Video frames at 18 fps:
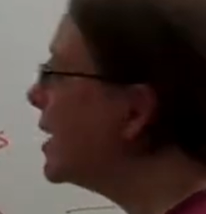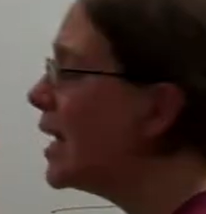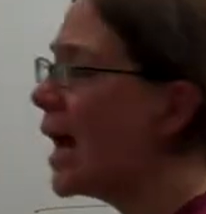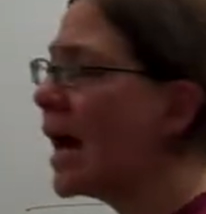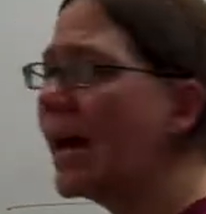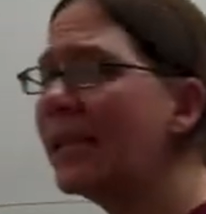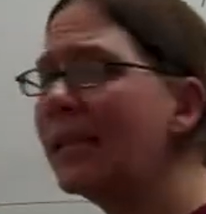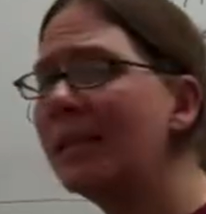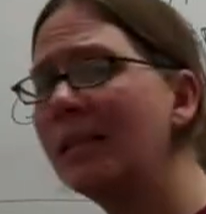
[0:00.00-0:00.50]
the
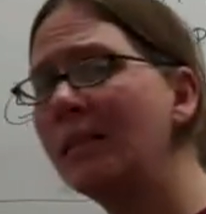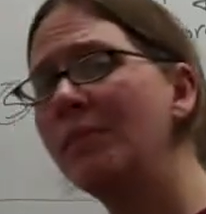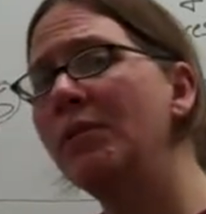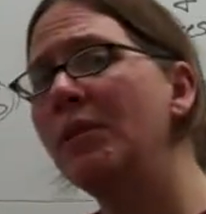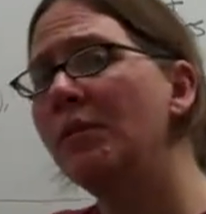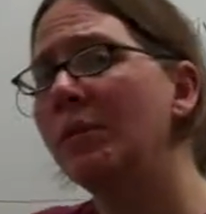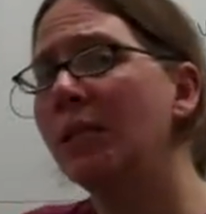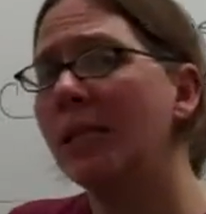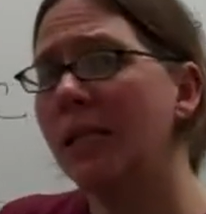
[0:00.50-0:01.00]
9
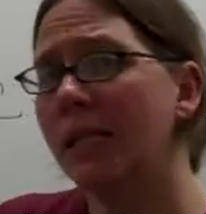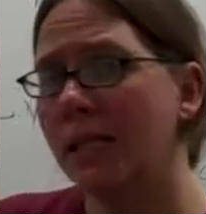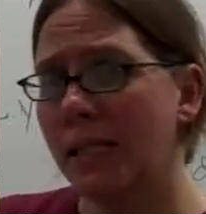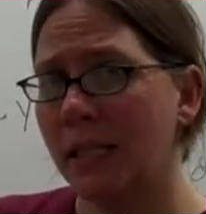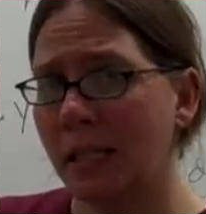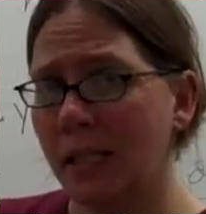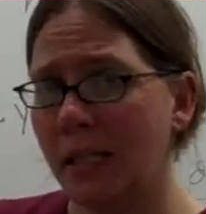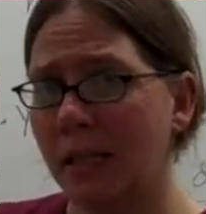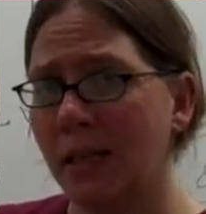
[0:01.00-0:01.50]
symptoms
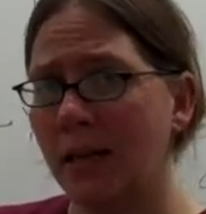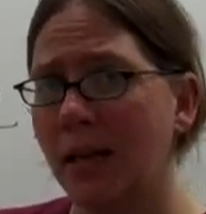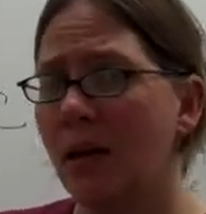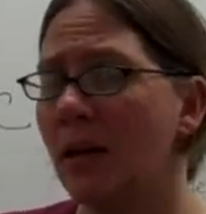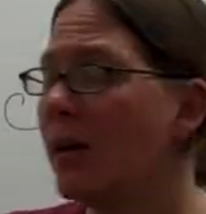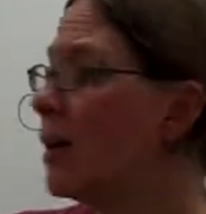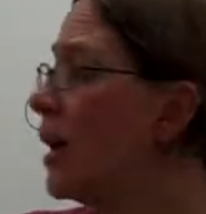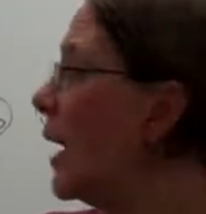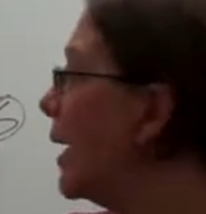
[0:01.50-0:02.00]
listed,
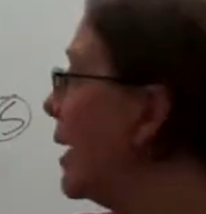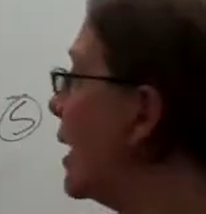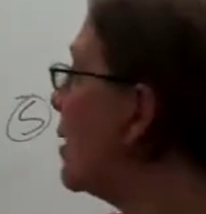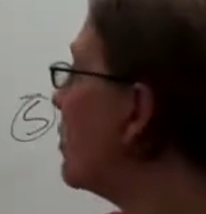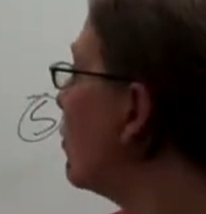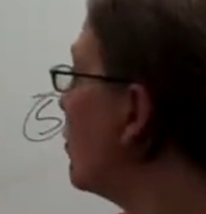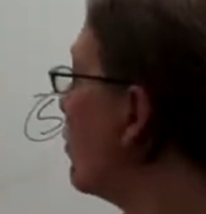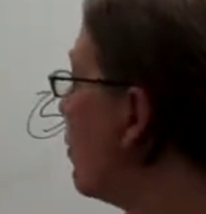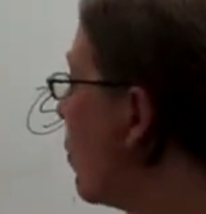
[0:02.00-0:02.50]

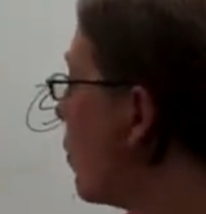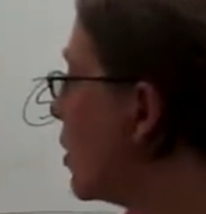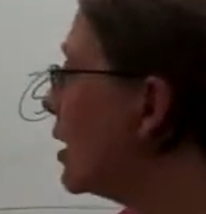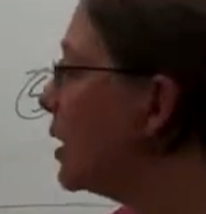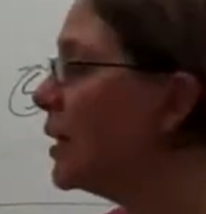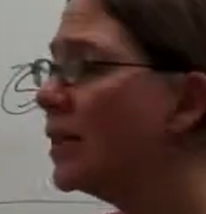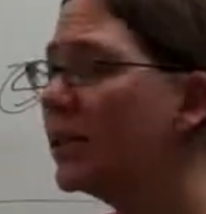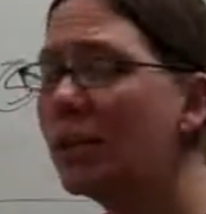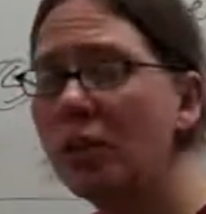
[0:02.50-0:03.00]
again, for
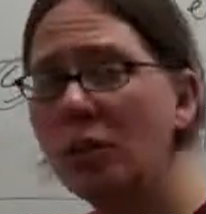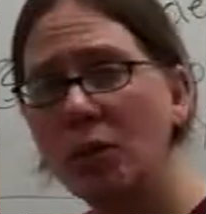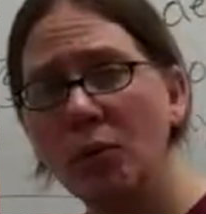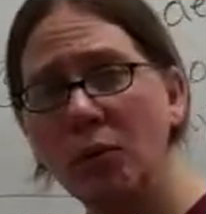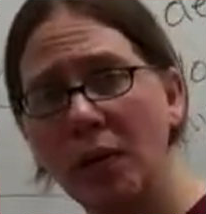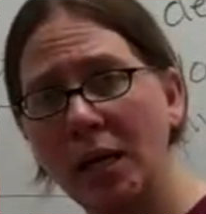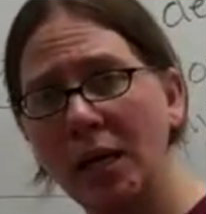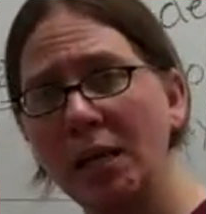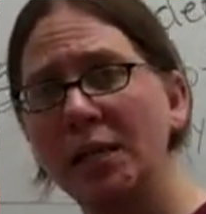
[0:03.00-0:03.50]
at least
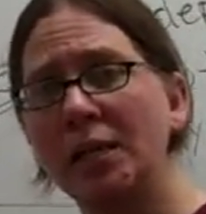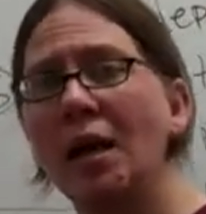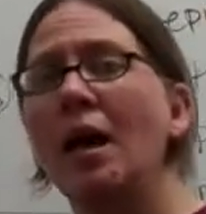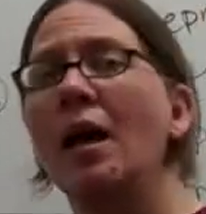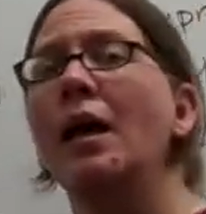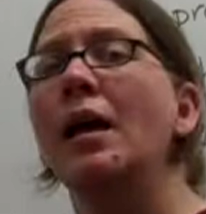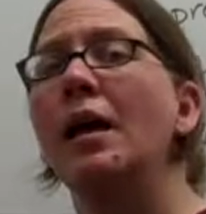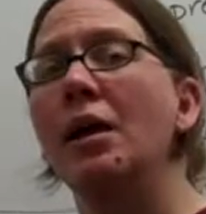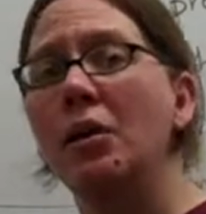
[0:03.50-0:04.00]
2 weeks
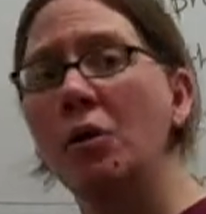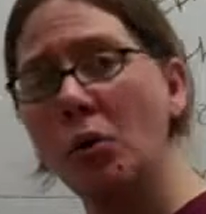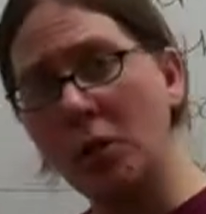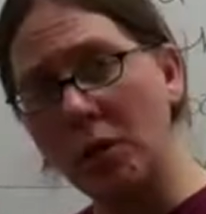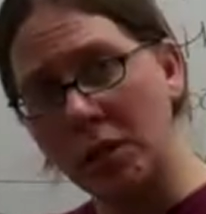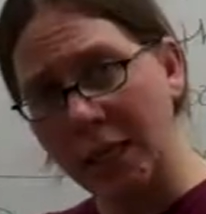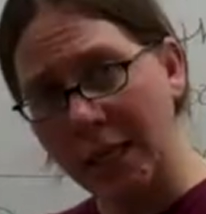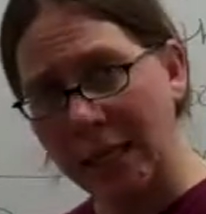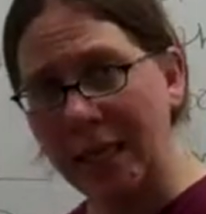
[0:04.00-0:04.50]
in
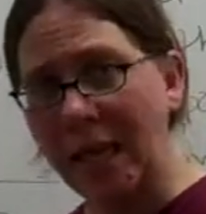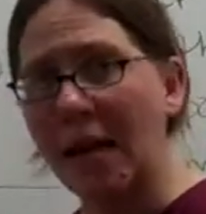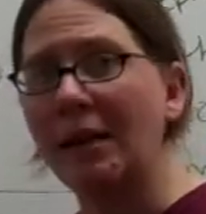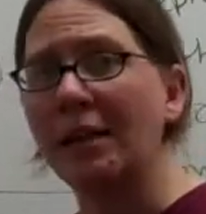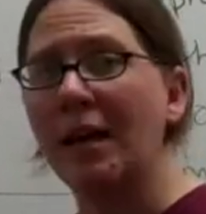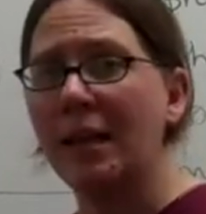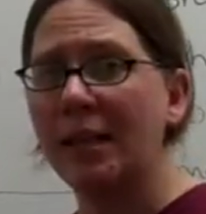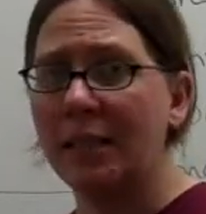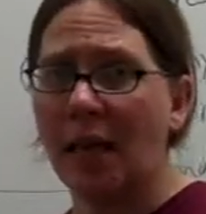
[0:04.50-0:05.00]
order to
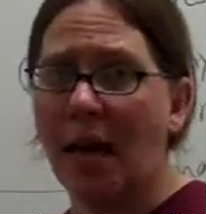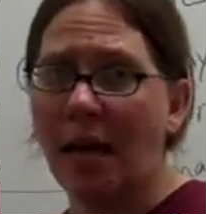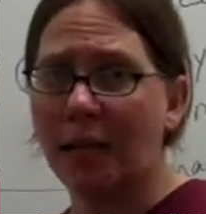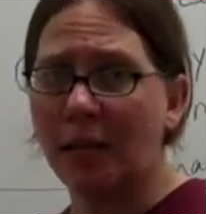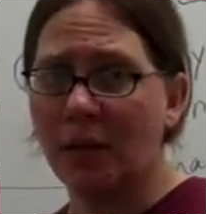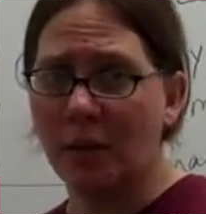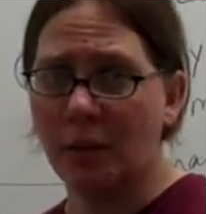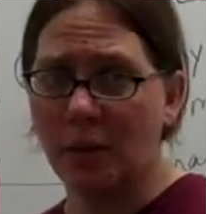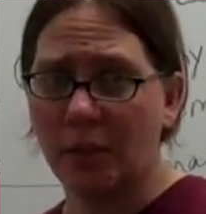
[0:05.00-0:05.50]
get that
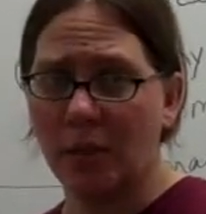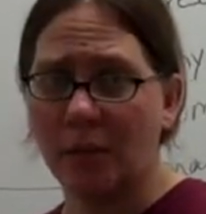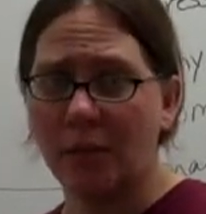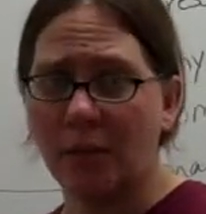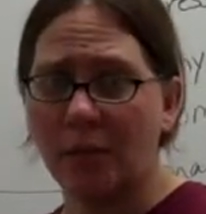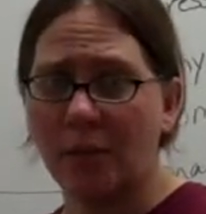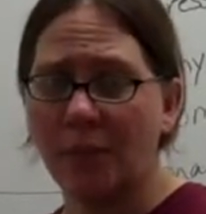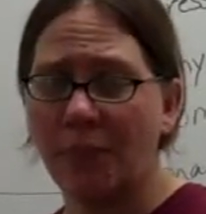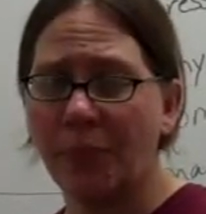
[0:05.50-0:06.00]

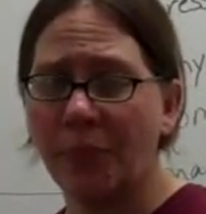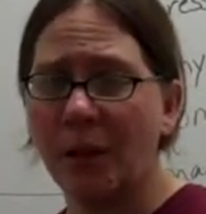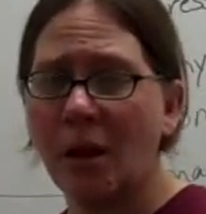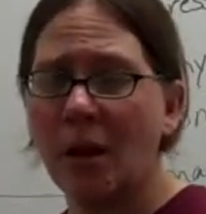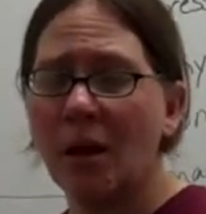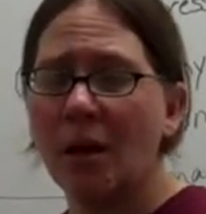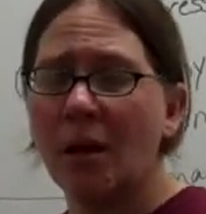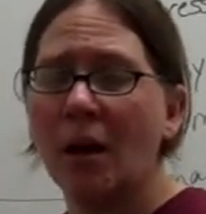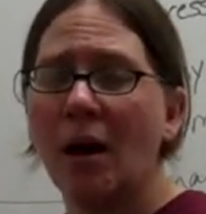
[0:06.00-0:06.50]
diagnosis.
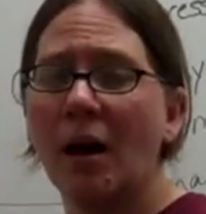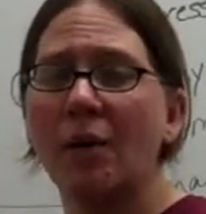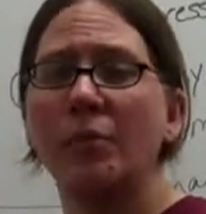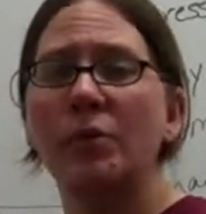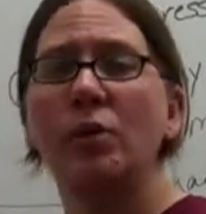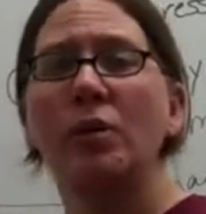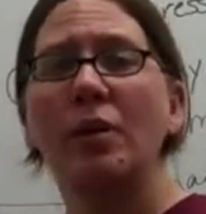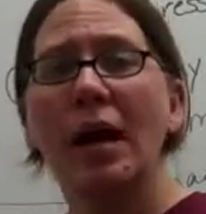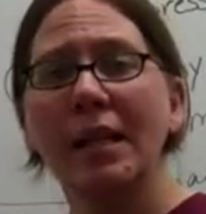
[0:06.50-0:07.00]

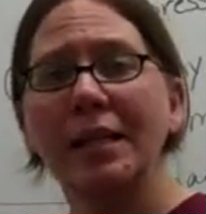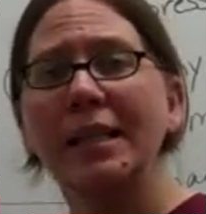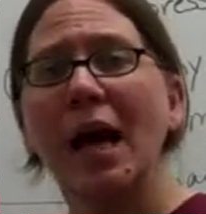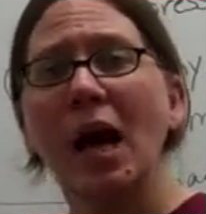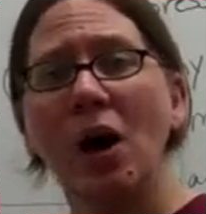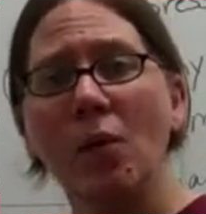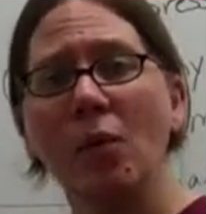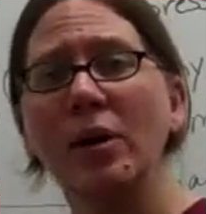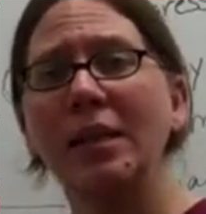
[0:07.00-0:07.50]
So that's
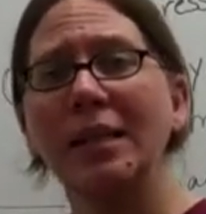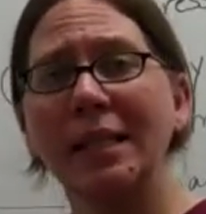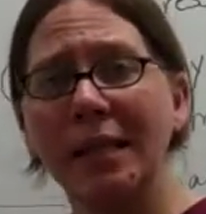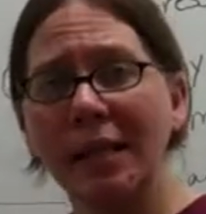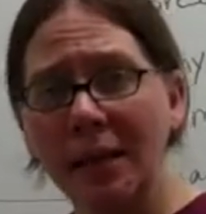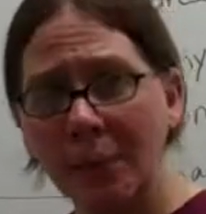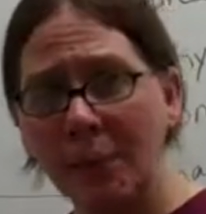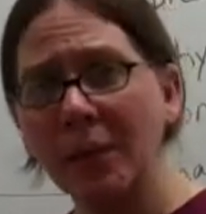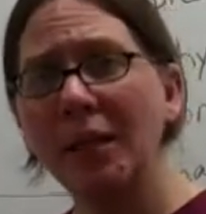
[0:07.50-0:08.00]
how we
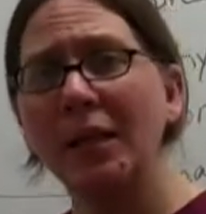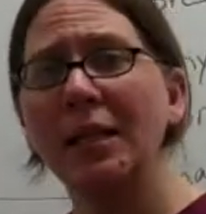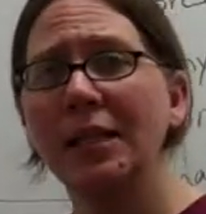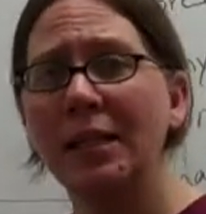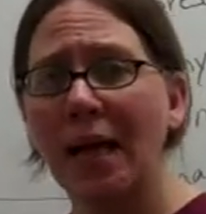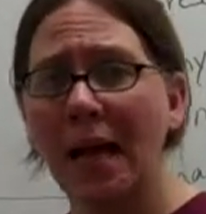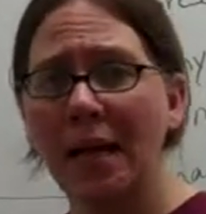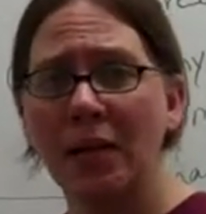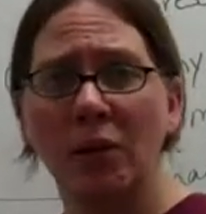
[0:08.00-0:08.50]
typically
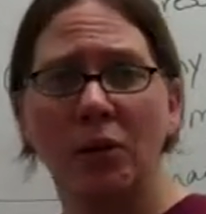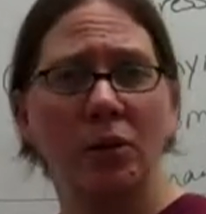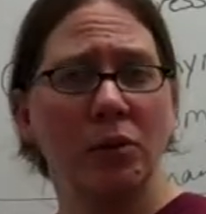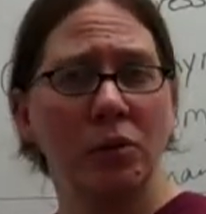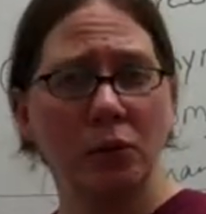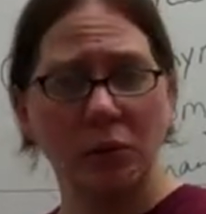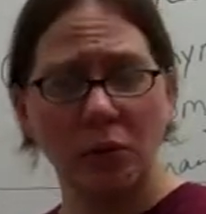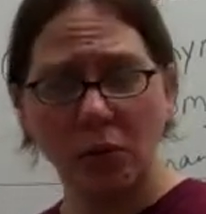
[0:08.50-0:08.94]
diagnose. There's a